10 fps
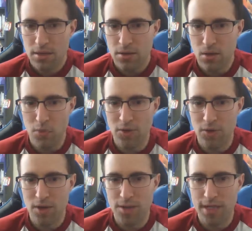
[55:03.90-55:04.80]

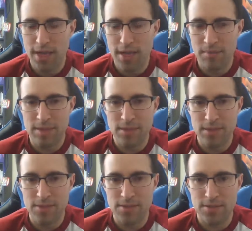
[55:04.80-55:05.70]
Overall, the game
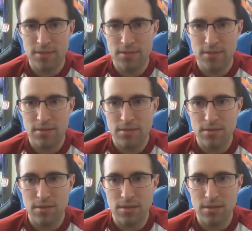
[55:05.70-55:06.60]
is
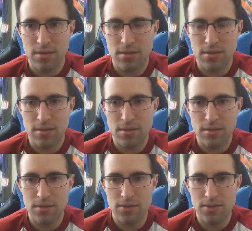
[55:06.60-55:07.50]

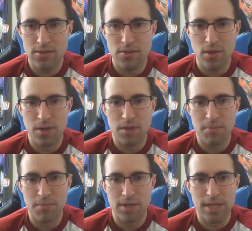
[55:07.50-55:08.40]
still one of the
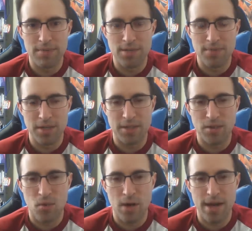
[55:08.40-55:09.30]
better games I've played in
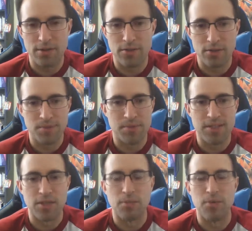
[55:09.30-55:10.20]
a while in terms of
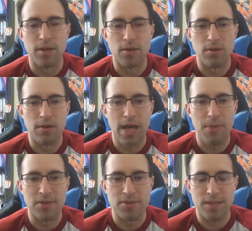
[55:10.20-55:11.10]
single-player
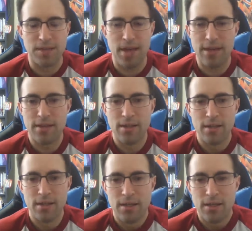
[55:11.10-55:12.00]
epics like that.
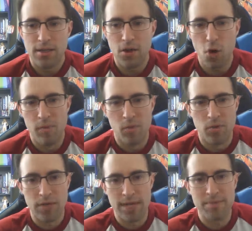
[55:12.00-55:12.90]
Open
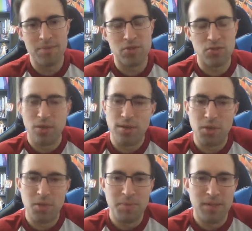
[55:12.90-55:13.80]
world games have been
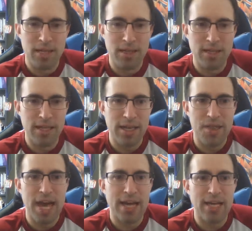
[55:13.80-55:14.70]
struggling with me lately,
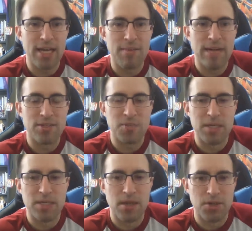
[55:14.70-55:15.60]
and that game has
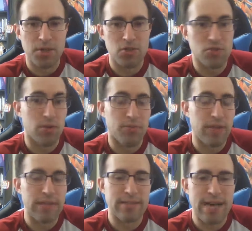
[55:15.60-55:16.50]
been nothing short of
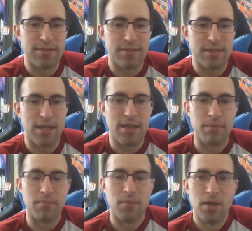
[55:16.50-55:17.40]
fantastic. And
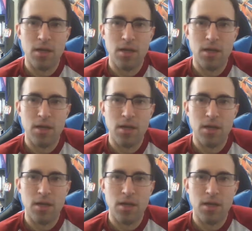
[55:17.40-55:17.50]
I'm